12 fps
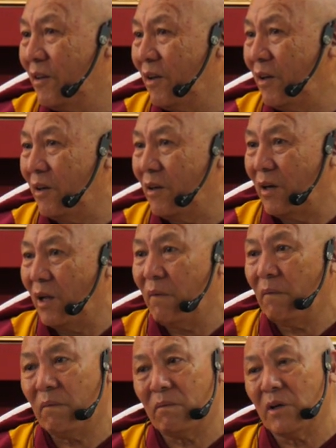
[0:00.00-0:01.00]
And
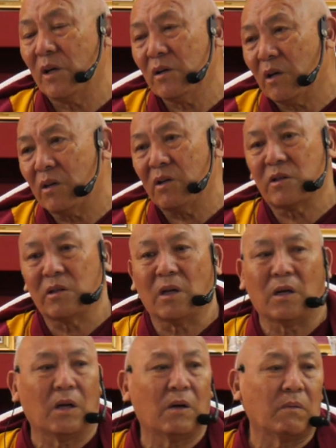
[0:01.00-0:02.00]
love,
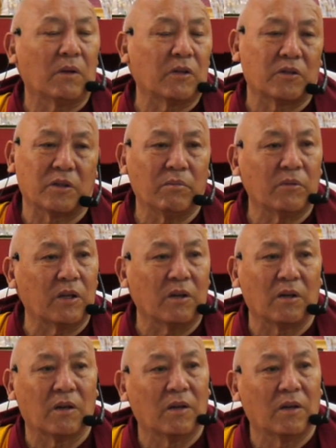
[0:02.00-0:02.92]
unconditional love is something,